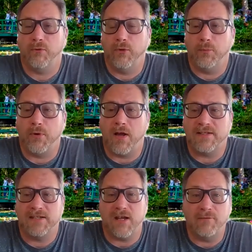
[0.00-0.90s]
through the
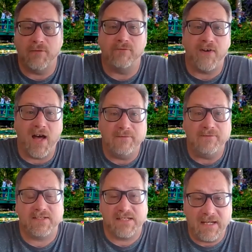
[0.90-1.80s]
process of the
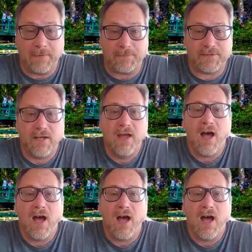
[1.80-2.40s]
5 skips.